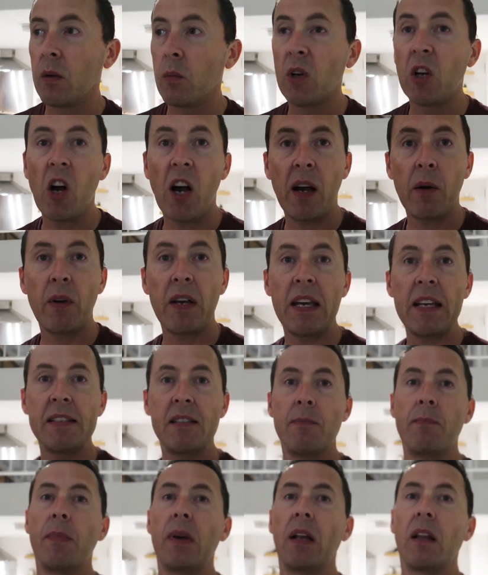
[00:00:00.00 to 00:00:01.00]
We got our
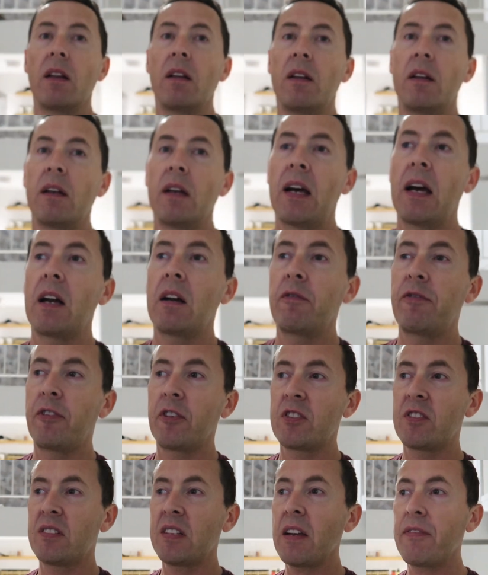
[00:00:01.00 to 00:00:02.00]
heating bill, and
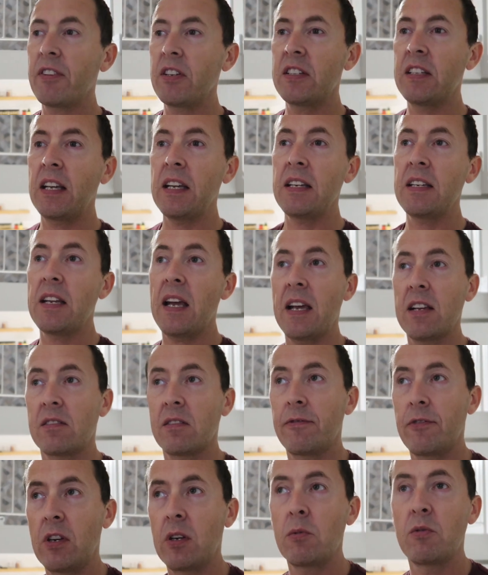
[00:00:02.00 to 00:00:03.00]
for 17 days
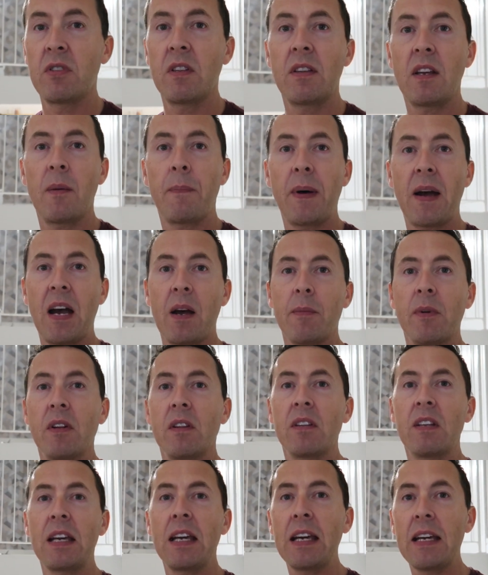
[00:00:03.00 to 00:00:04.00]
of use in the
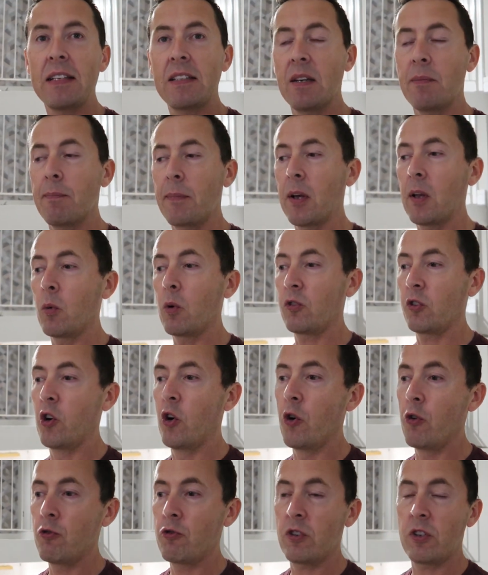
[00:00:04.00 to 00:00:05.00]
apartment, the heating bill was
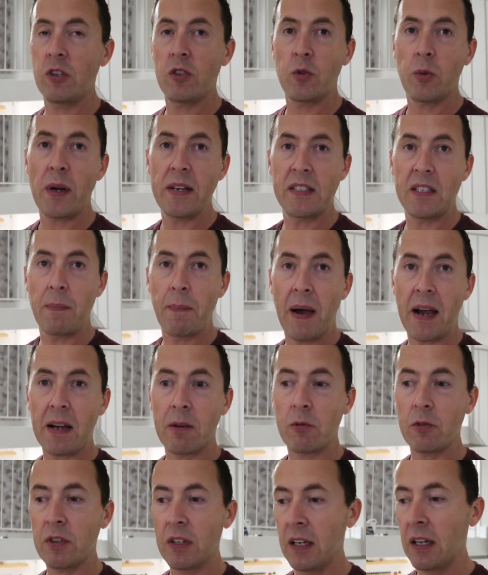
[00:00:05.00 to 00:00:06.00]

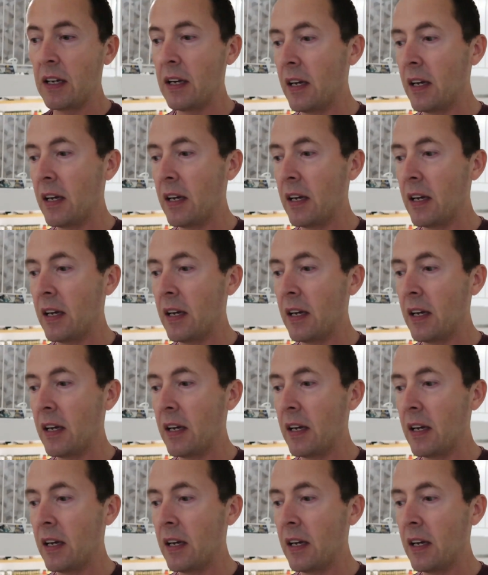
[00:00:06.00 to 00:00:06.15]
£120.